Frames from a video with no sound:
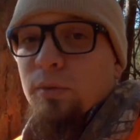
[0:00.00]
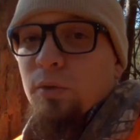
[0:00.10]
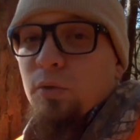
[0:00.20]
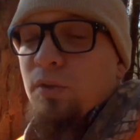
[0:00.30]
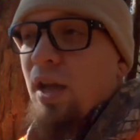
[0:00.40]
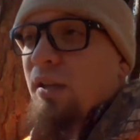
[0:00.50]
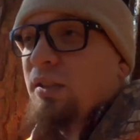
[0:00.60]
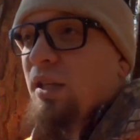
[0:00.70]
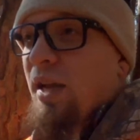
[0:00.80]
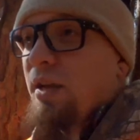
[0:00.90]
use that
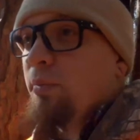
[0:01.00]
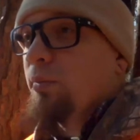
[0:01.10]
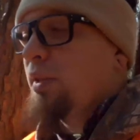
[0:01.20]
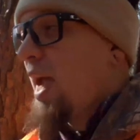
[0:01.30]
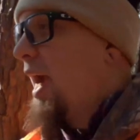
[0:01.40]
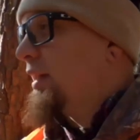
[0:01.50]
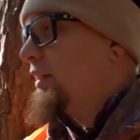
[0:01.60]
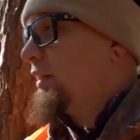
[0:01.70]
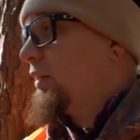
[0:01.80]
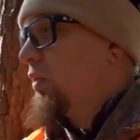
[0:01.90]
same
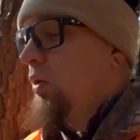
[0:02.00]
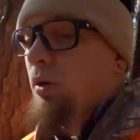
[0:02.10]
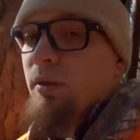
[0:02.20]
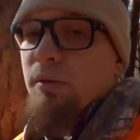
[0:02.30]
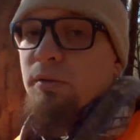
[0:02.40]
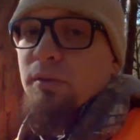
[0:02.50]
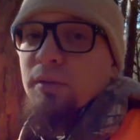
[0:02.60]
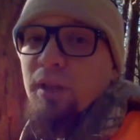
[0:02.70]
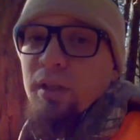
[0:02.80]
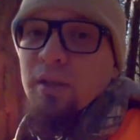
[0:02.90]
tactic on
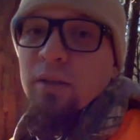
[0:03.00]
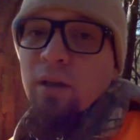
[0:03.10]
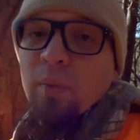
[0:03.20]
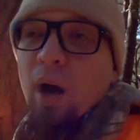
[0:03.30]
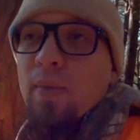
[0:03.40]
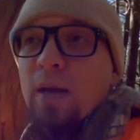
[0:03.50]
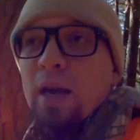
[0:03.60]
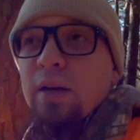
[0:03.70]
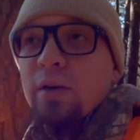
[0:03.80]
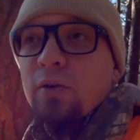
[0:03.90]
getting a
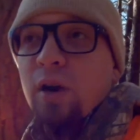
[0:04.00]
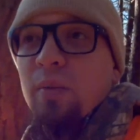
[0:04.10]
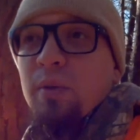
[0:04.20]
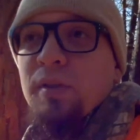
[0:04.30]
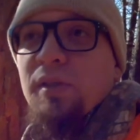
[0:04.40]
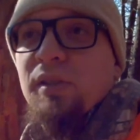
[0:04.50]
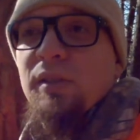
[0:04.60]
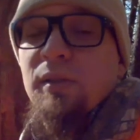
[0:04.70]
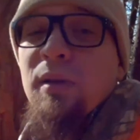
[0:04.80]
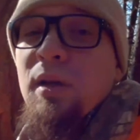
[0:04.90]
bobcat in a trap this
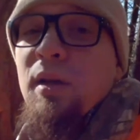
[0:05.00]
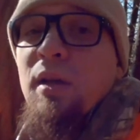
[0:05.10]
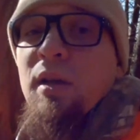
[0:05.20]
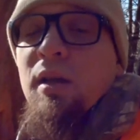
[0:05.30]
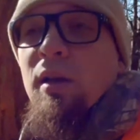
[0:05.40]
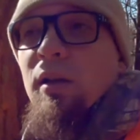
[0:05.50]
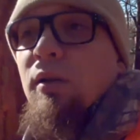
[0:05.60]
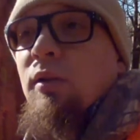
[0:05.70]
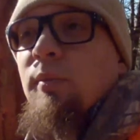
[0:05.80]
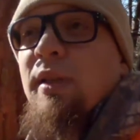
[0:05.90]
season.
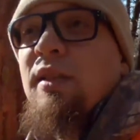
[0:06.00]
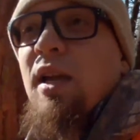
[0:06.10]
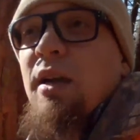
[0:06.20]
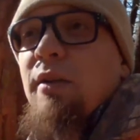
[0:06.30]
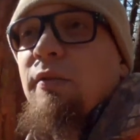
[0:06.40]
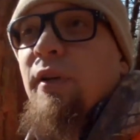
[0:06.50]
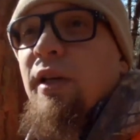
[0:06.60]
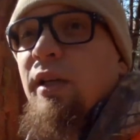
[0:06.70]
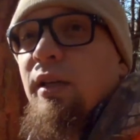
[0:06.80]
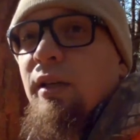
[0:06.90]
That's kind of
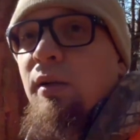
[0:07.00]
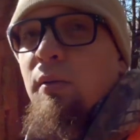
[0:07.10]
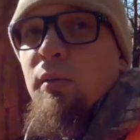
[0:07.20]
my